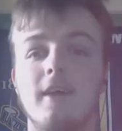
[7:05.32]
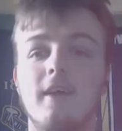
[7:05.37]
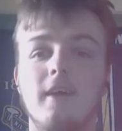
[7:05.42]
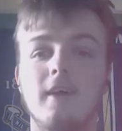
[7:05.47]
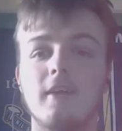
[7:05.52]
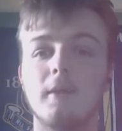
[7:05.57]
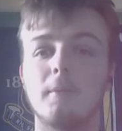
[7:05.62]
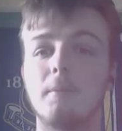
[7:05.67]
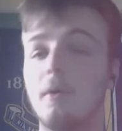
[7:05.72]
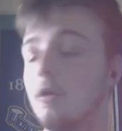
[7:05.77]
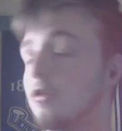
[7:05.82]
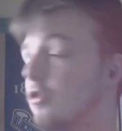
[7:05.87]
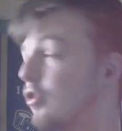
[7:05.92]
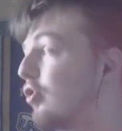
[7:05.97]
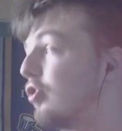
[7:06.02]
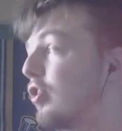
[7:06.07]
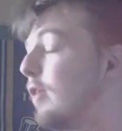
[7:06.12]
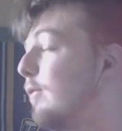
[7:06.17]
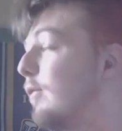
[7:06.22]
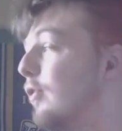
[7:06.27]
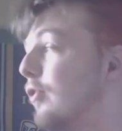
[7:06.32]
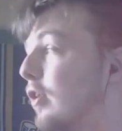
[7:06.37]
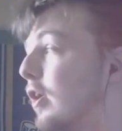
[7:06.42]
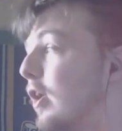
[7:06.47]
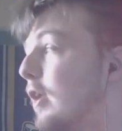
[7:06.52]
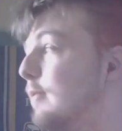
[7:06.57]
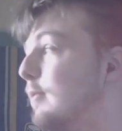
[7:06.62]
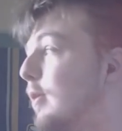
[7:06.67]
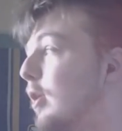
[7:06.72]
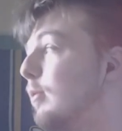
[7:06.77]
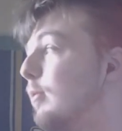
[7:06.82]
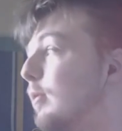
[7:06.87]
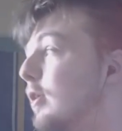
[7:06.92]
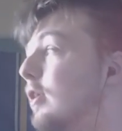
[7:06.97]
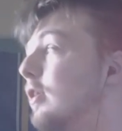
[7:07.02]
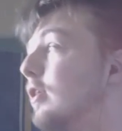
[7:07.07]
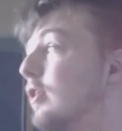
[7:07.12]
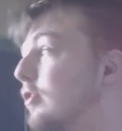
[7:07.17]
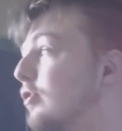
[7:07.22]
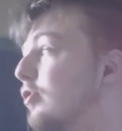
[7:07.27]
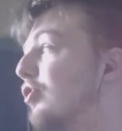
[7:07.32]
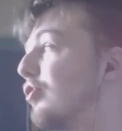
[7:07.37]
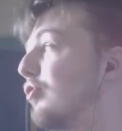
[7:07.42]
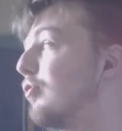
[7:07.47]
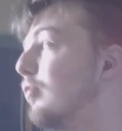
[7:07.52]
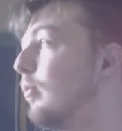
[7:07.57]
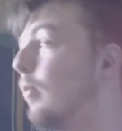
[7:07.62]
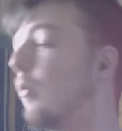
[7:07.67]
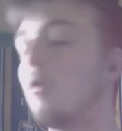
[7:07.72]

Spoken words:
The positivity at the moment, it's just,